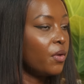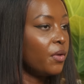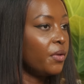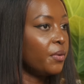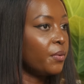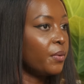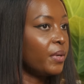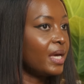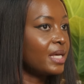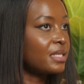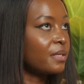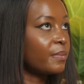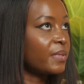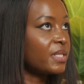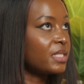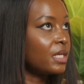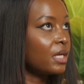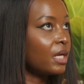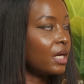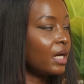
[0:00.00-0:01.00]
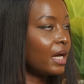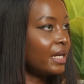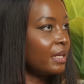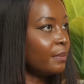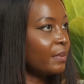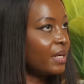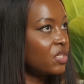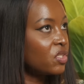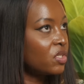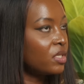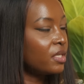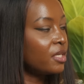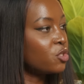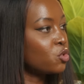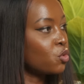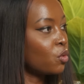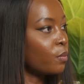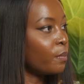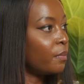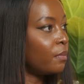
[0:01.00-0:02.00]
you hear someone saying can you imagine he
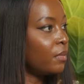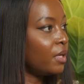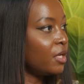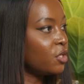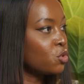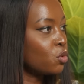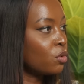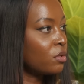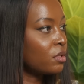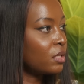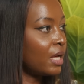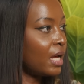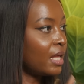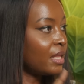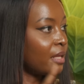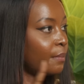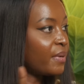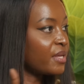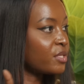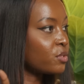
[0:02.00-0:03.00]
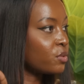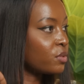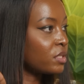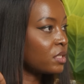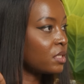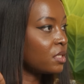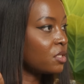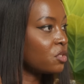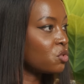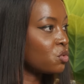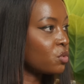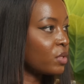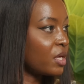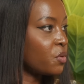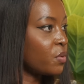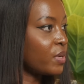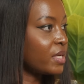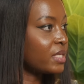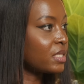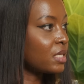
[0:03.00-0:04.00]
took he took the other person's kids to the
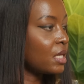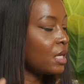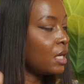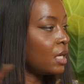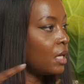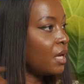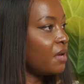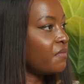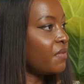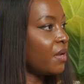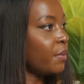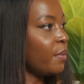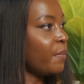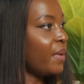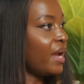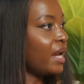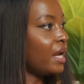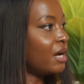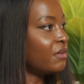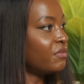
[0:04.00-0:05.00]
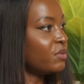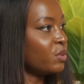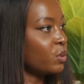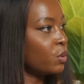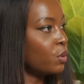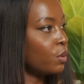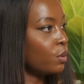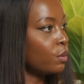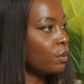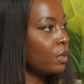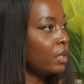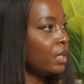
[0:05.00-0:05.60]
US even we might have to go